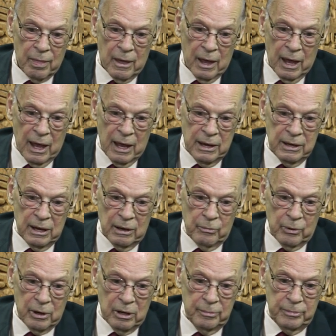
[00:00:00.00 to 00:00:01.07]
and
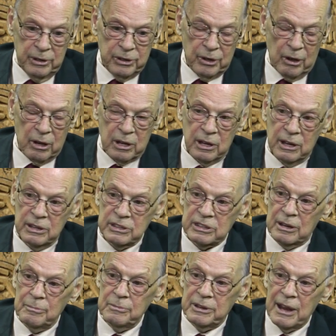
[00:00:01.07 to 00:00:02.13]
we're going to be talking in
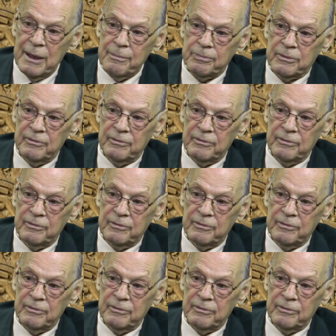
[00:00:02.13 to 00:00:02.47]
some depth.